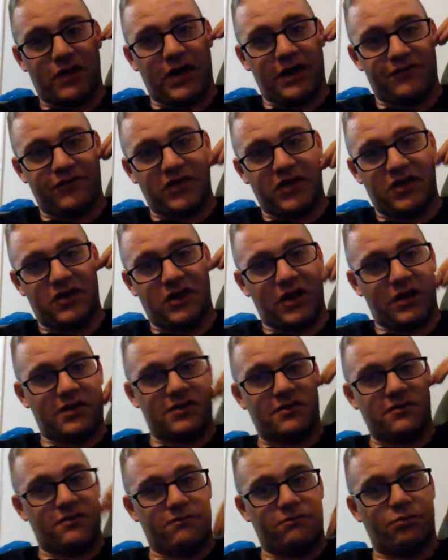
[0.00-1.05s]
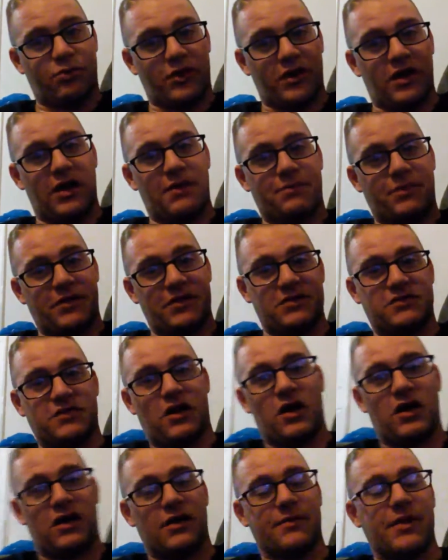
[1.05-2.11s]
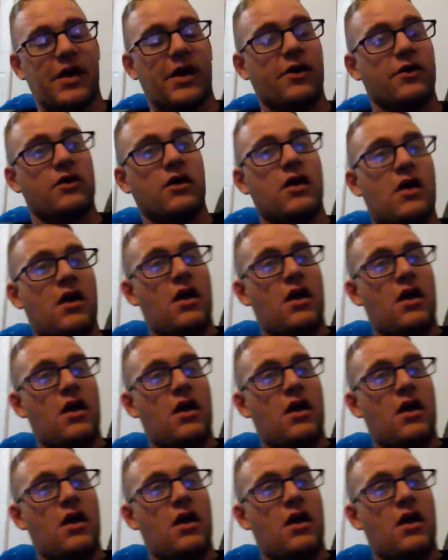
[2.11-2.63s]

I figured I'd bring up and talk about.